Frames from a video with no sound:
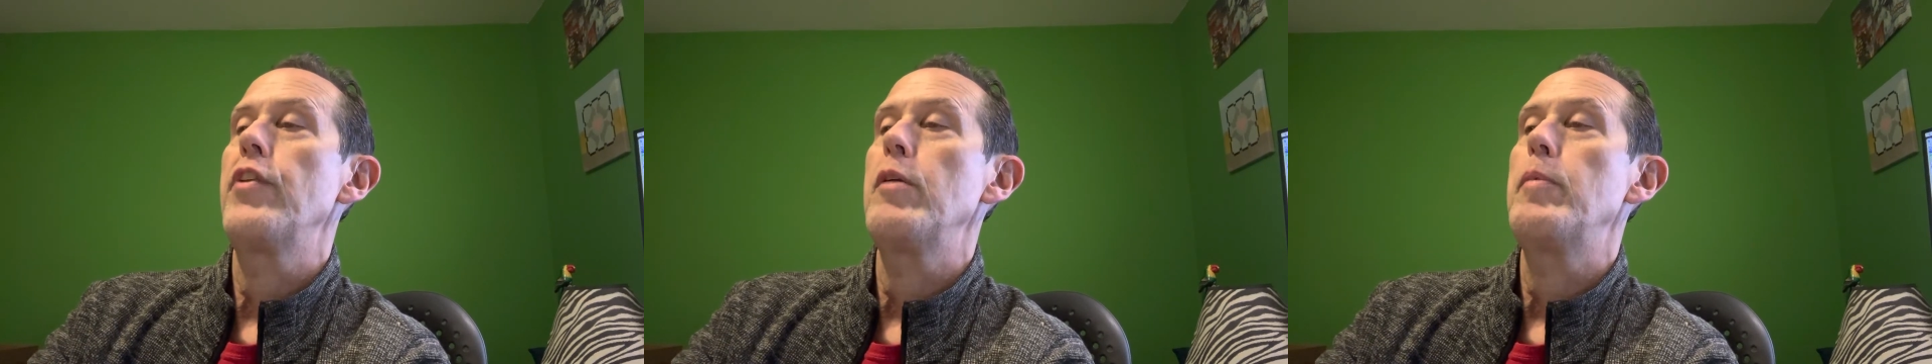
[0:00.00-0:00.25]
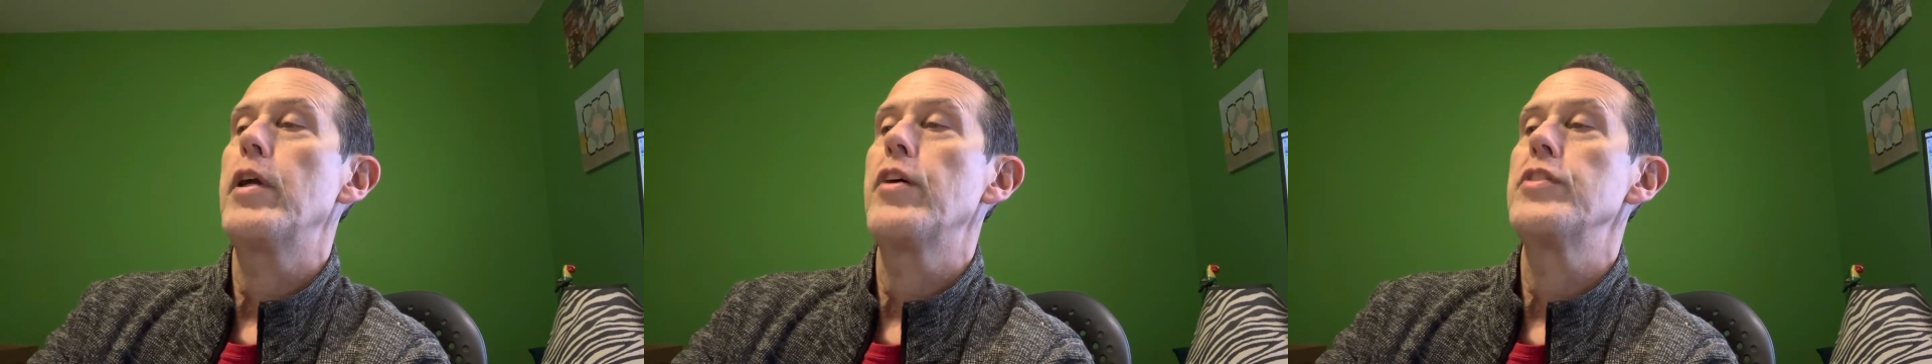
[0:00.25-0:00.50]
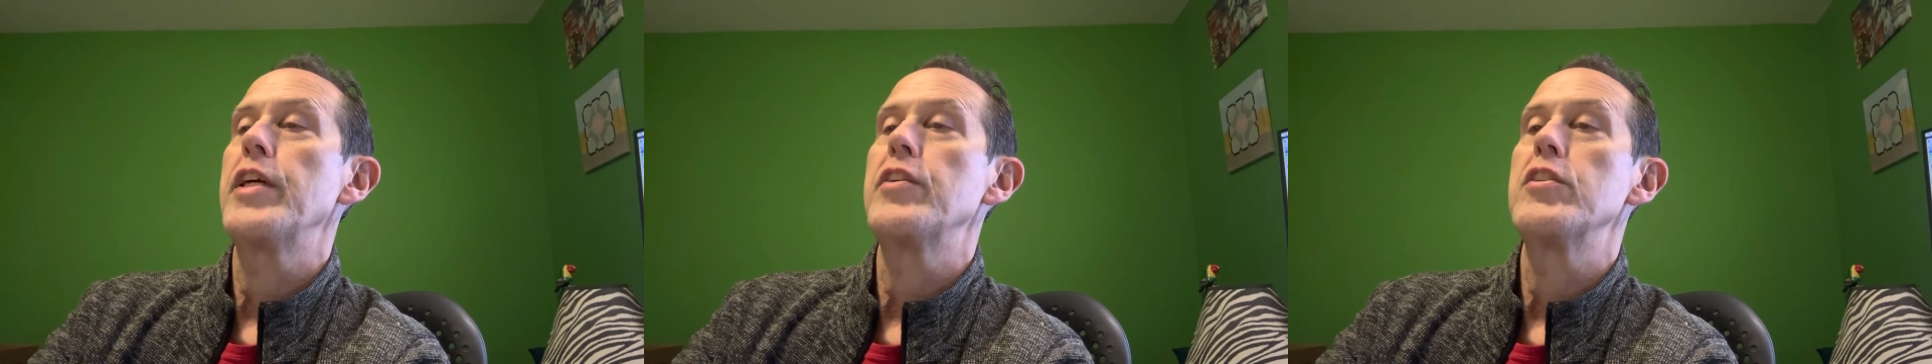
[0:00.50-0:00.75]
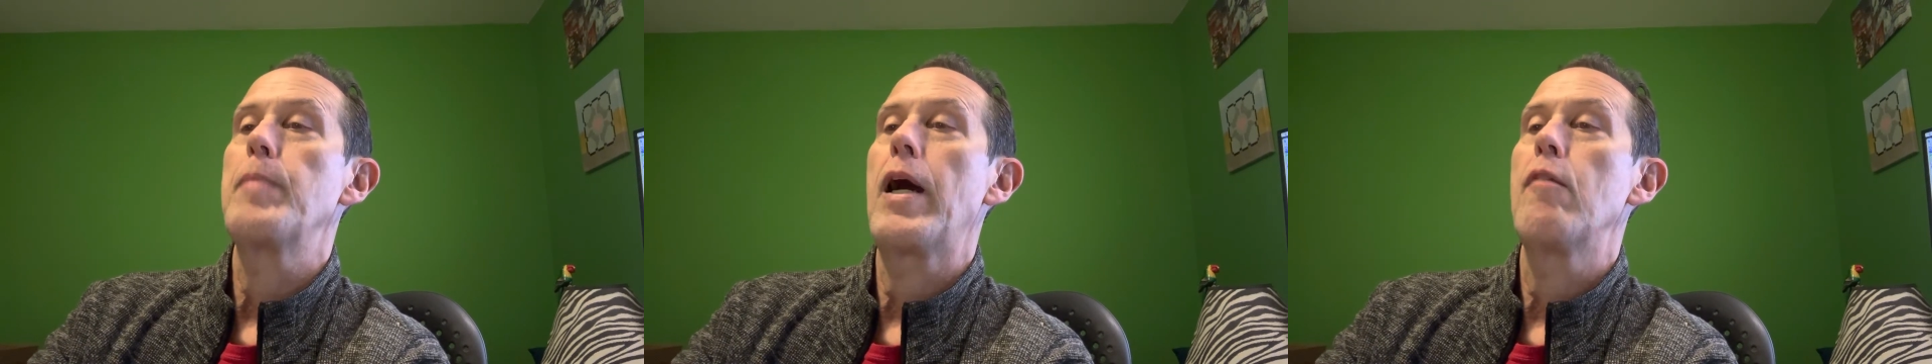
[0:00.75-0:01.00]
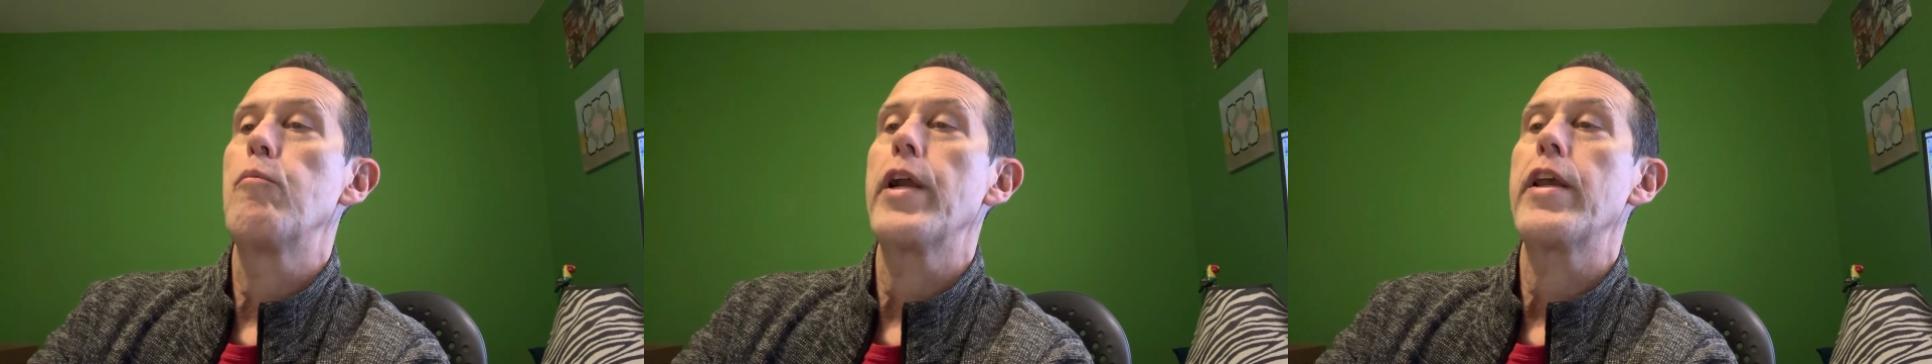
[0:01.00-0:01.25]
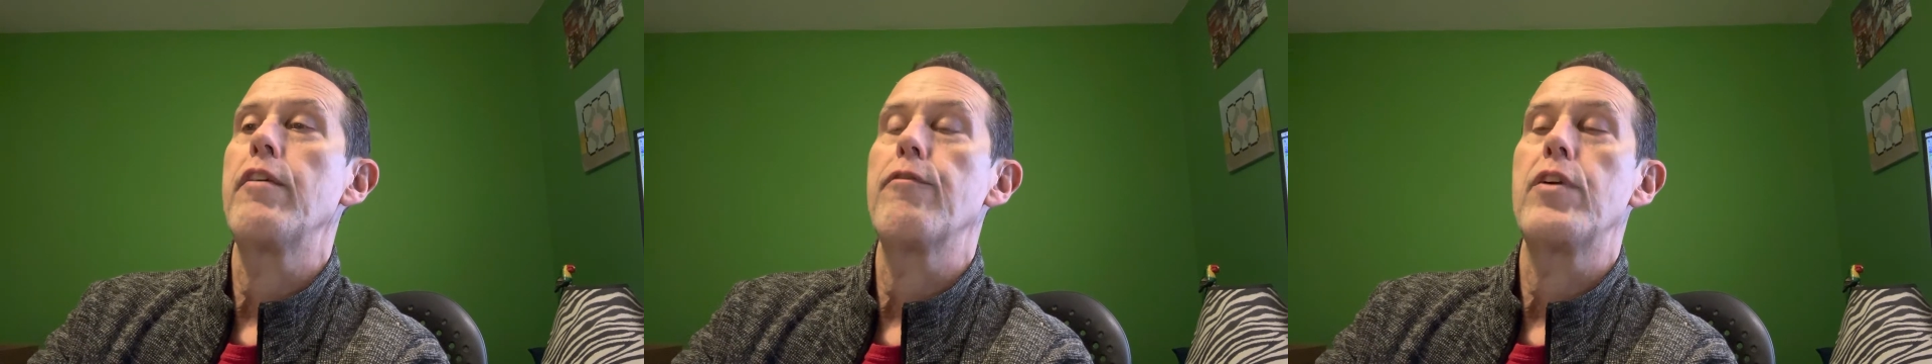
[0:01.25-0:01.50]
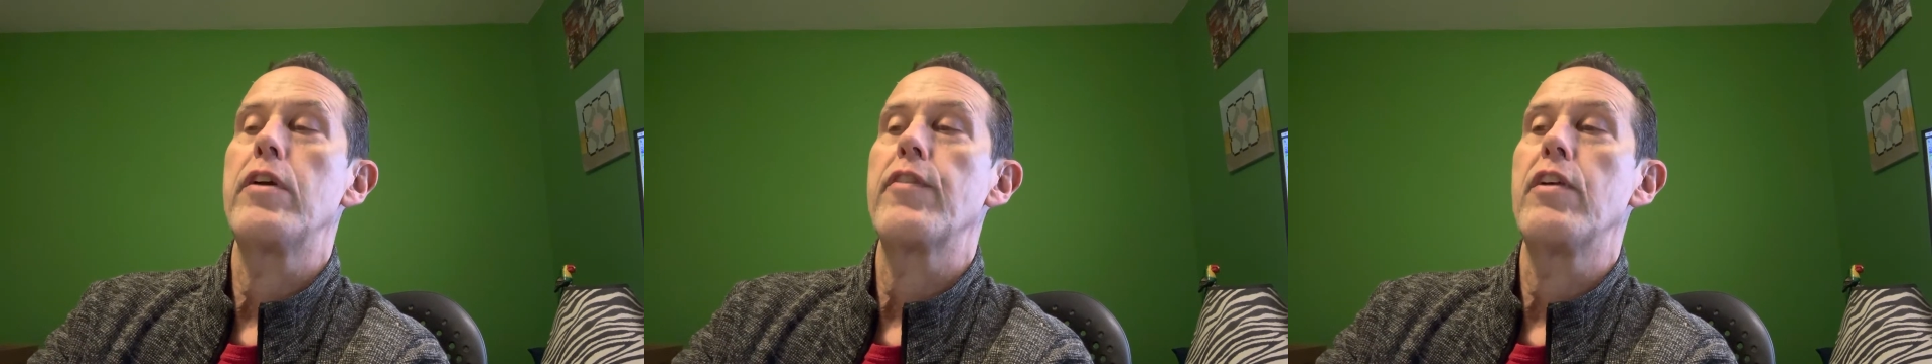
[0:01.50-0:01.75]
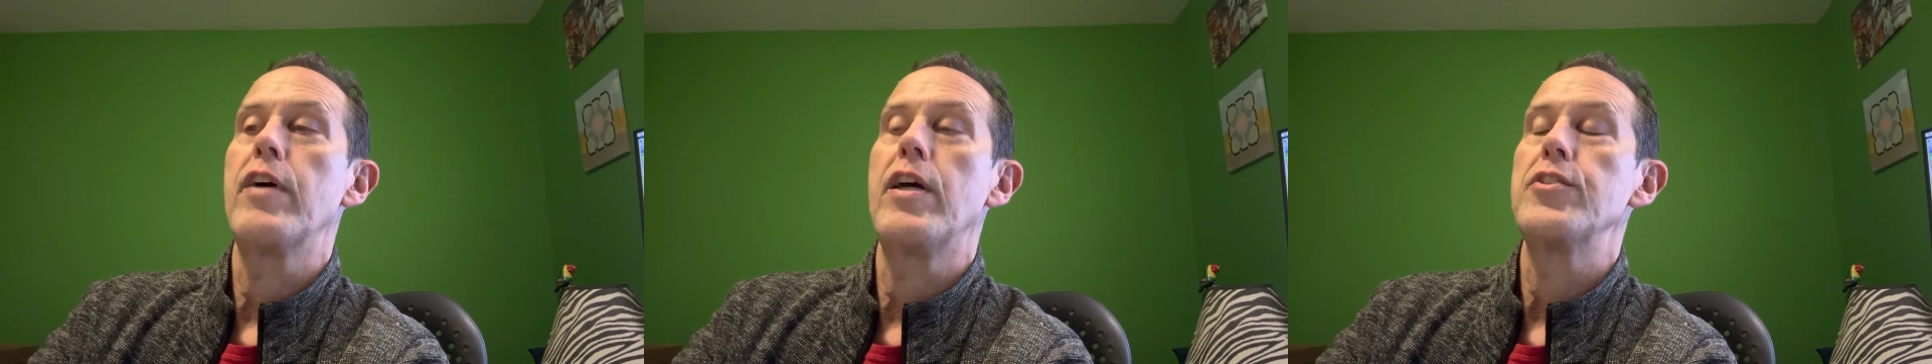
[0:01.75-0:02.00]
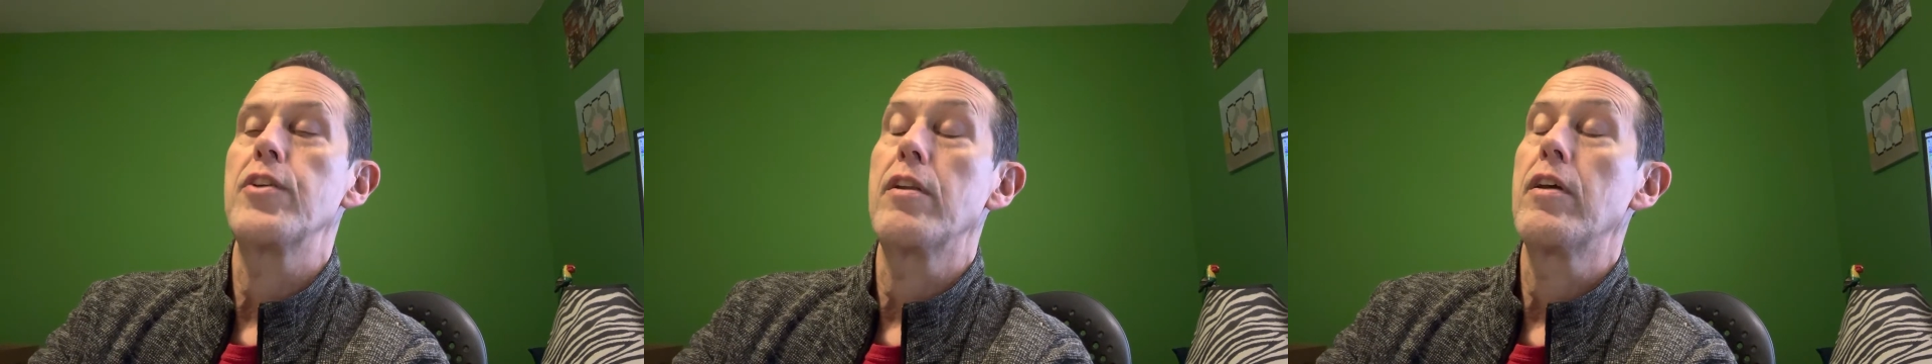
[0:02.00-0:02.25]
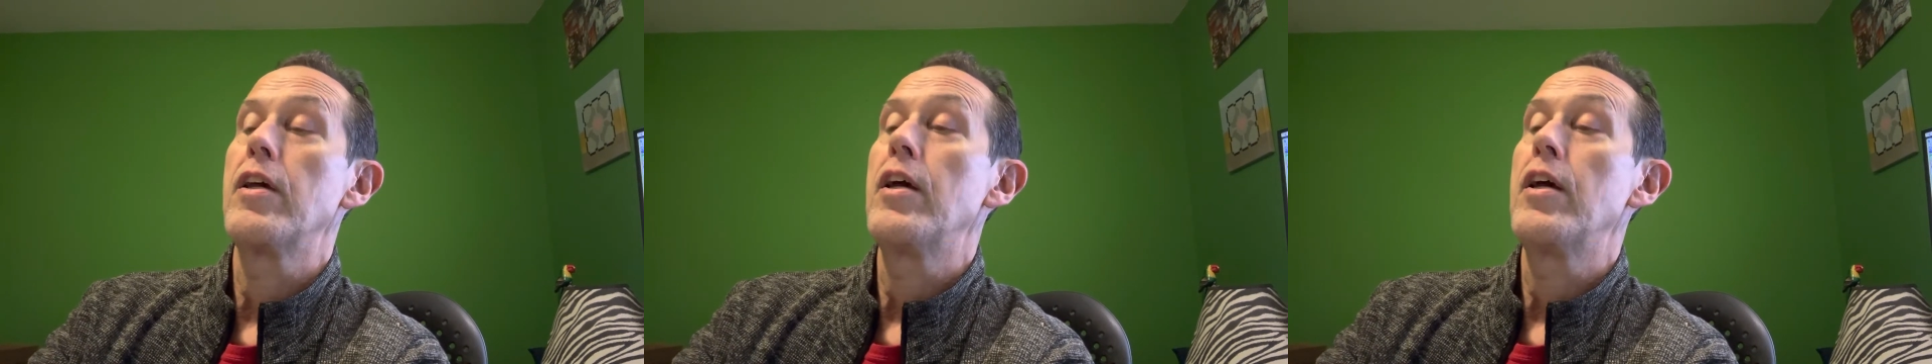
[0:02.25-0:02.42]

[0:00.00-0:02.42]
because they inspire breaking free of convention.